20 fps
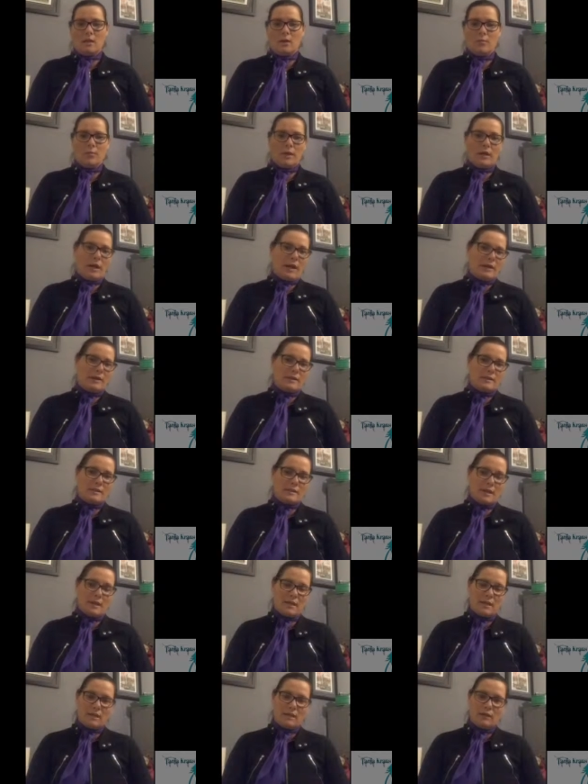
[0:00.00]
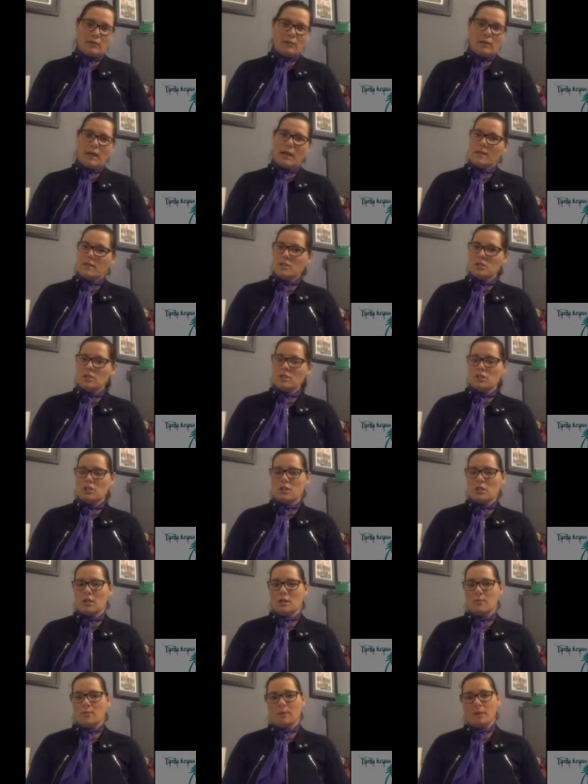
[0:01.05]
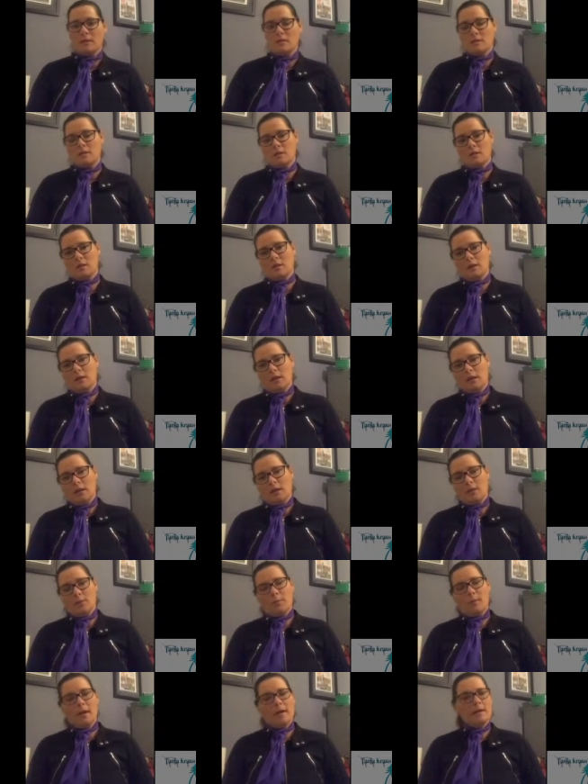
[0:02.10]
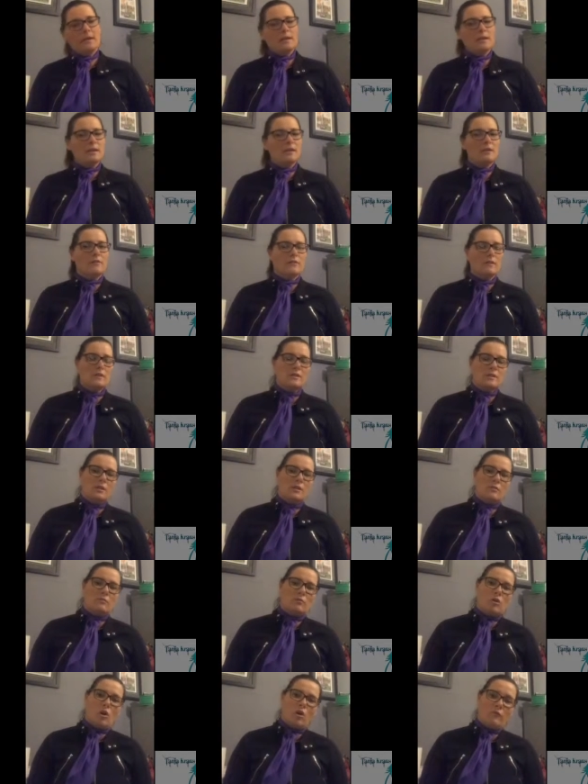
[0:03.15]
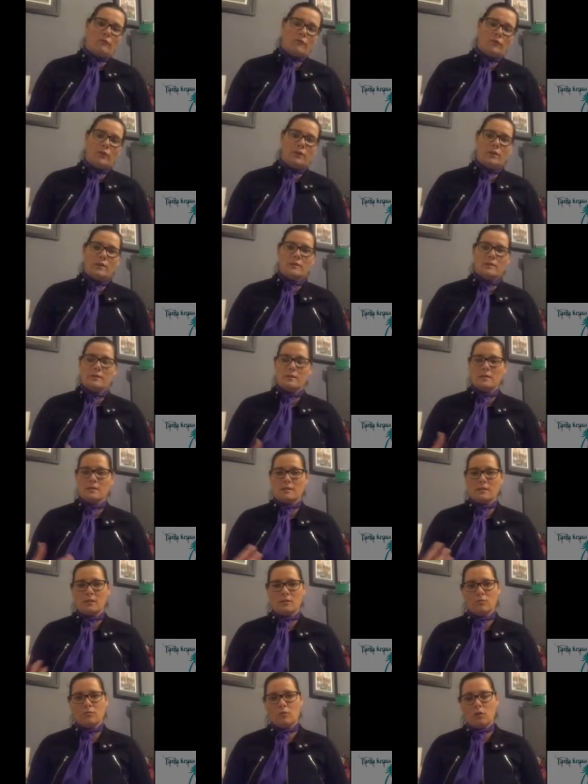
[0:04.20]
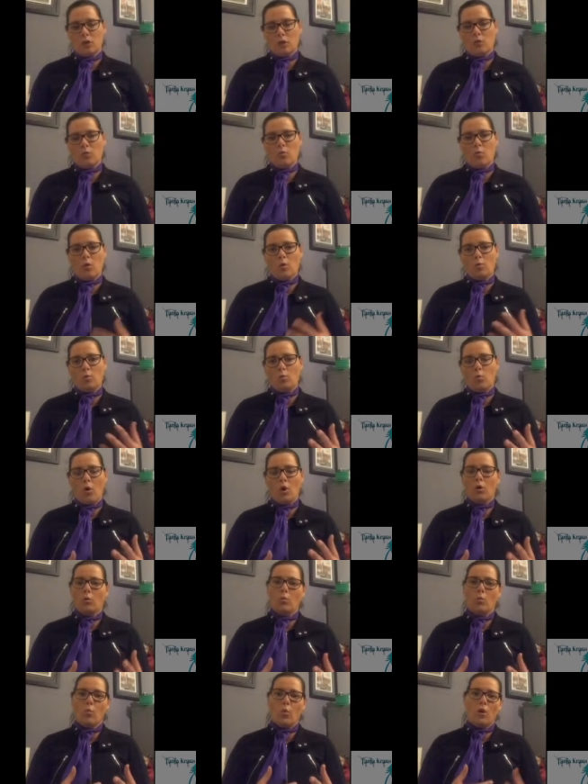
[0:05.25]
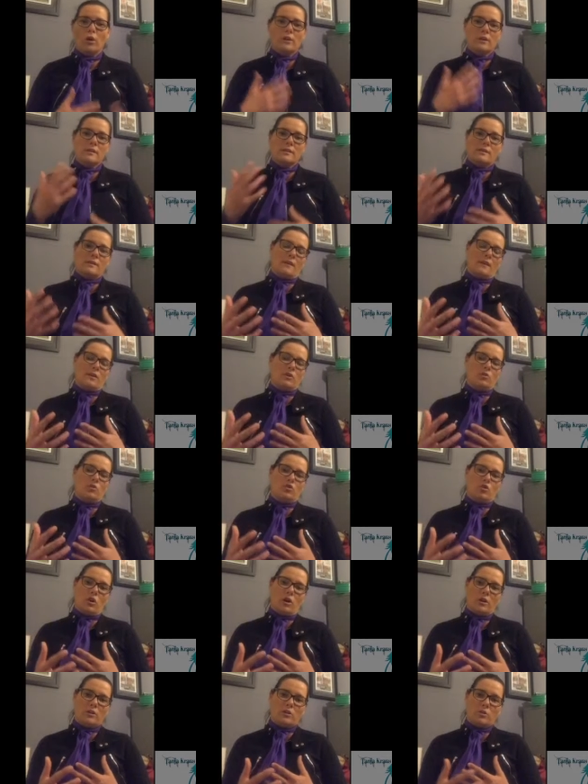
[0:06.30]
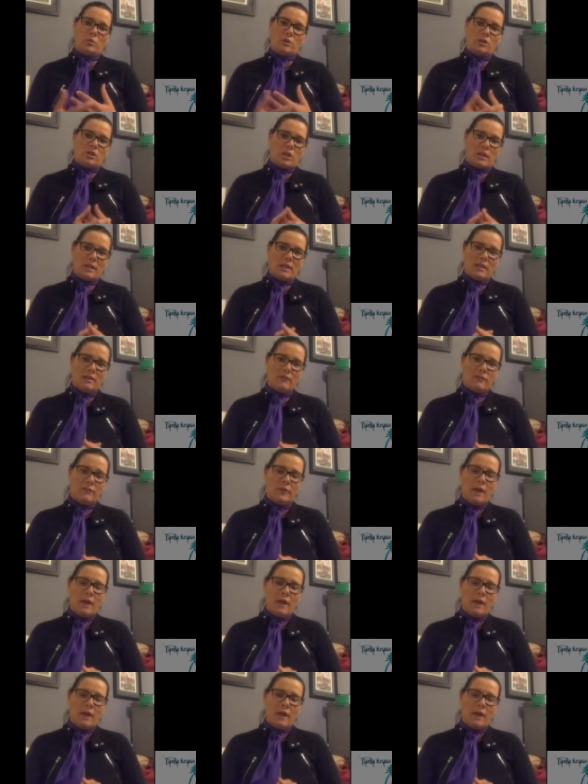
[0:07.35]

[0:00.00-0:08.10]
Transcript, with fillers: a better understanding in the relationship? Is it competitive? Is it confidence? Is it, you know, what is it that you're trying to achieve?